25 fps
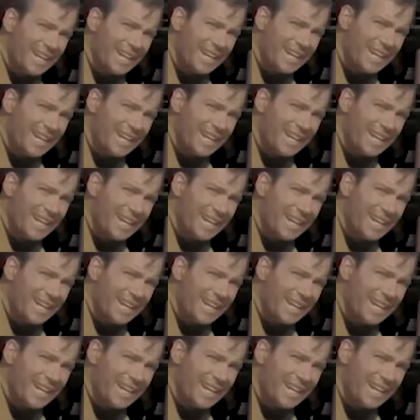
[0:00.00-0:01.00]

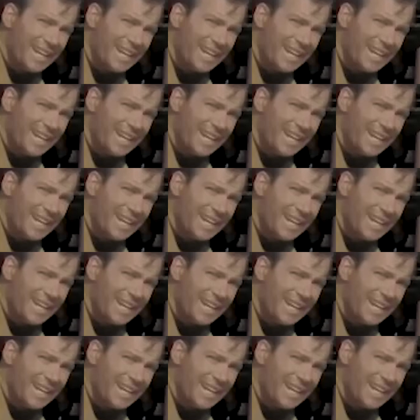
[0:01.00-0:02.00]

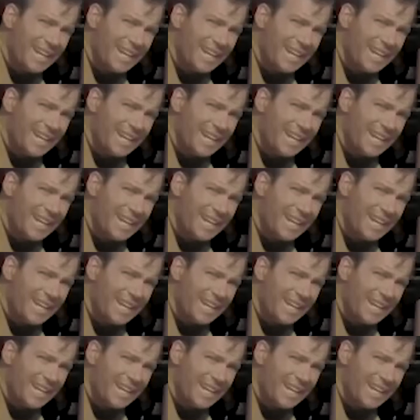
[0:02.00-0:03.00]

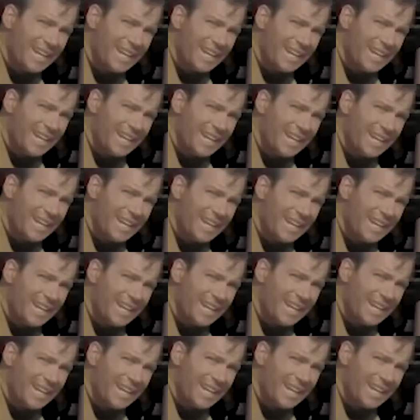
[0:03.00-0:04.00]

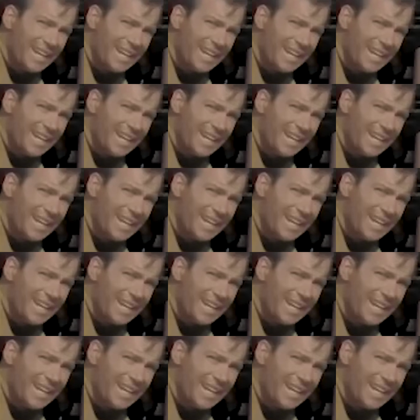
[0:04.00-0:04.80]
(silent)